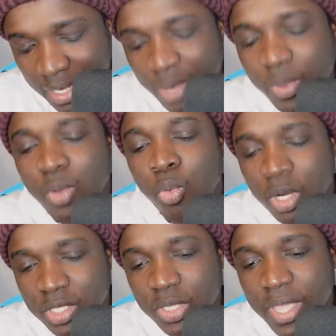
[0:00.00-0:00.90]
Let me hold
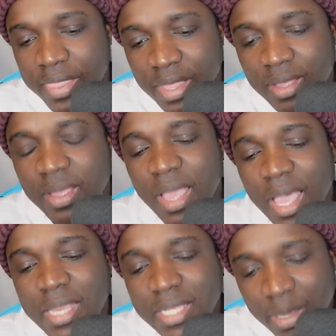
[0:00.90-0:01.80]
it together
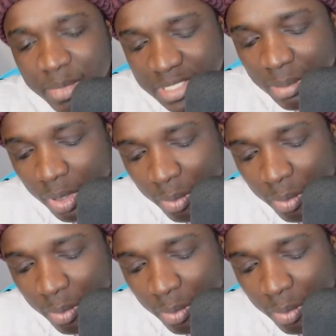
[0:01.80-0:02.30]
and get Mr.